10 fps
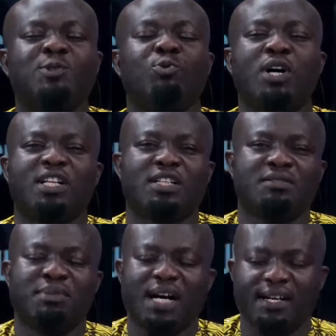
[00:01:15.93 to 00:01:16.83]

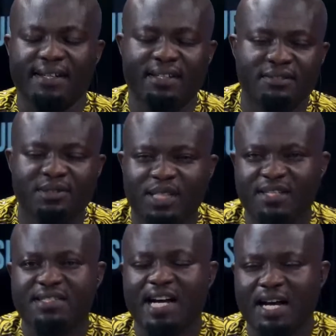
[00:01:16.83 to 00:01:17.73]
Welcome back.
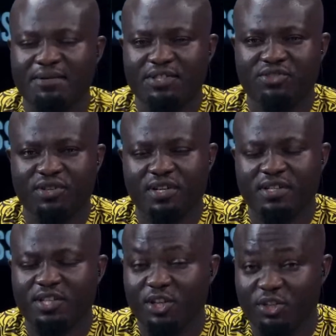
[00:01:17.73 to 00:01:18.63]
Let's dive
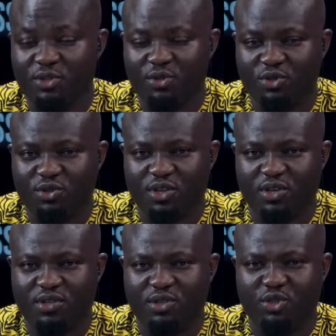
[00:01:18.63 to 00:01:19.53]
straight into
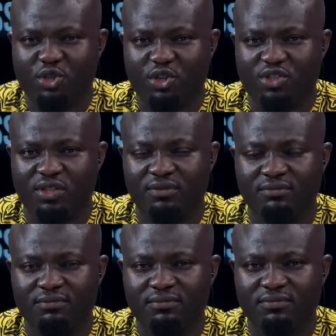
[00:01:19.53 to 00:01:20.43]
today's discussion.
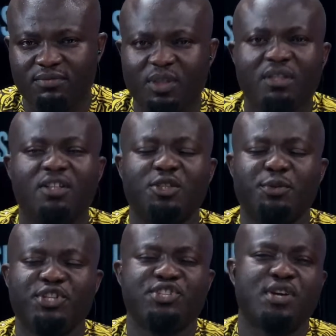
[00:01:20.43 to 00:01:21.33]
The
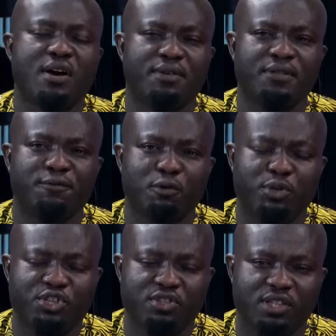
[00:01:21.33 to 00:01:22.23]
Minister of
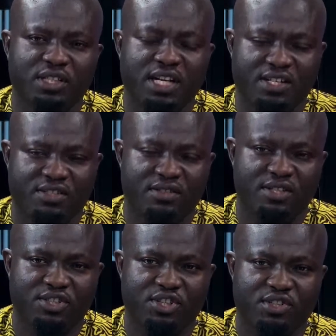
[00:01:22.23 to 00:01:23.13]
Information and National
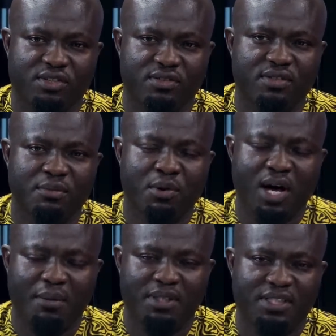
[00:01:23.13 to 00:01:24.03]
Orientation,
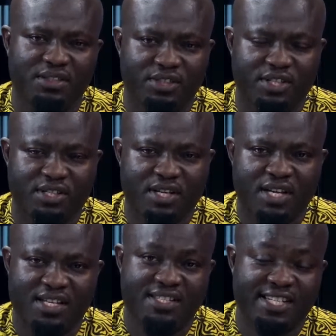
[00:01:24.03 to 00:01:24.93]
Mohammed Idris,
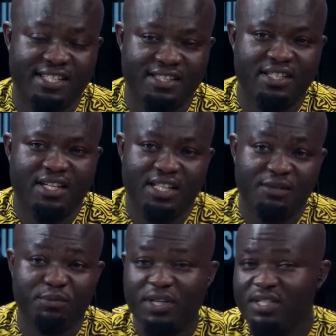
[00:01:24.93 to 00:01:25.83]
has stated
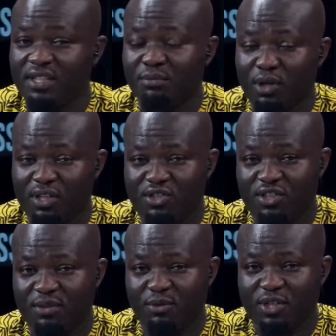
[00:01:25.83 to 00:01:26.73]
that President Bola
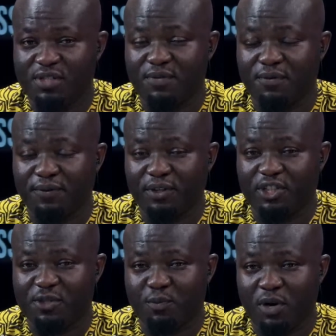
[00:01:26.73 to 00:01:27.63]
Tinubu has fulfilled
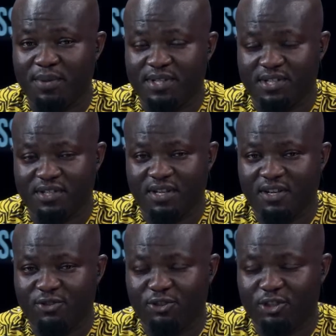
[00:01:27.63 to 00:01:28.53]
his promises
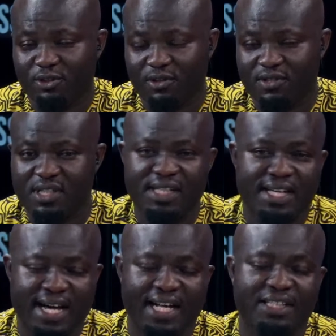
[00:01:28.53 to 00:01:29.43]
to the North
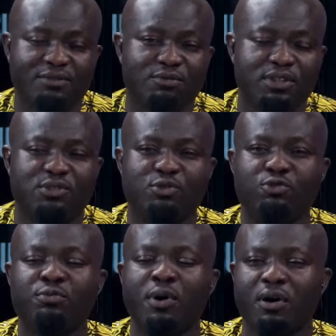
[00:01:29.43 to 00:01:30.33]
and will
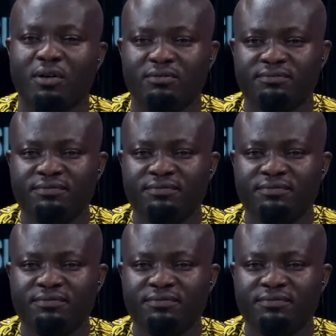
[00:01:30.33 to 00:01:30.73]
do more.